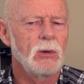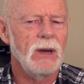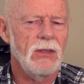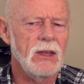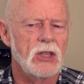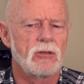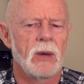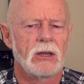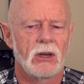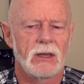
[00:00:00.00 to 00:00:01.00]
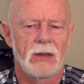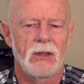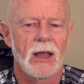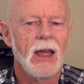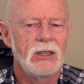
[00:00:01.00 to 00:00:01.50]
What do you think of this remote ID
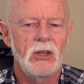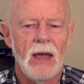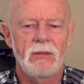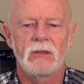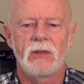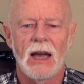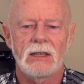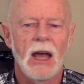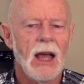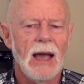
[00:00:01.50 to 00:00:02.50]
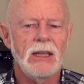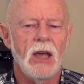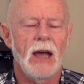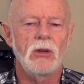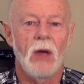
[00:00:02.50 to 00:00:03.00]
thing? Do you have an Avata?
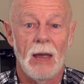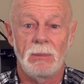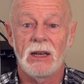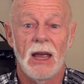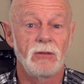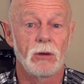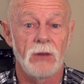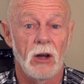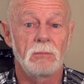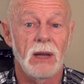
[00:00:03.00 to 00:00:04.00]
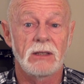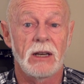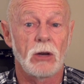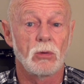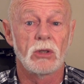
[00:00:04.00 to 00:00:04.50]
Are you happy to have your phone plugged
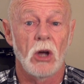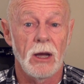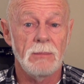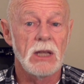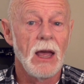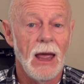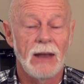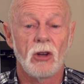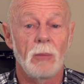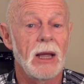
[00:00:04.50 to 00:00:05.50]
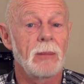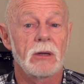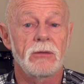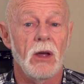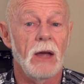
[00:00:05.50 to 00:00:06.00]
in at all times and not be able to
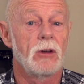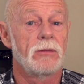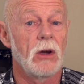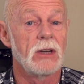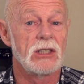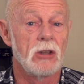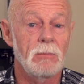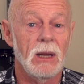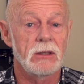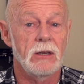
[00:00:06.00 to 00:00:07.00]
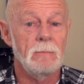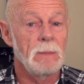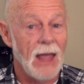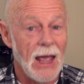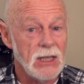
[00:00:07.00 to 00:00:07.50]
fly if your phone is not plugged in,
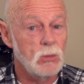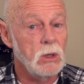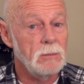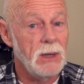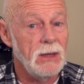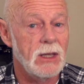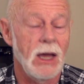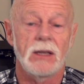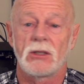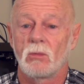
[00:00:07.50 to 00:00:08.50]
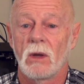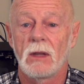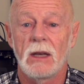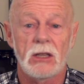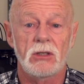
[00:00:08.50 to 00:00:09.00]
as will be the case when
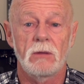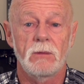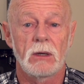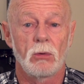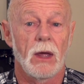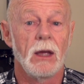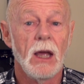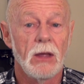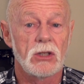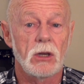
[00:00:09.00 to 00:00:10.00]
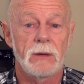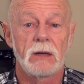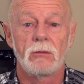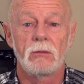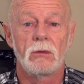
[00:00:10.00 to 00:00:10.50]
the next software or the software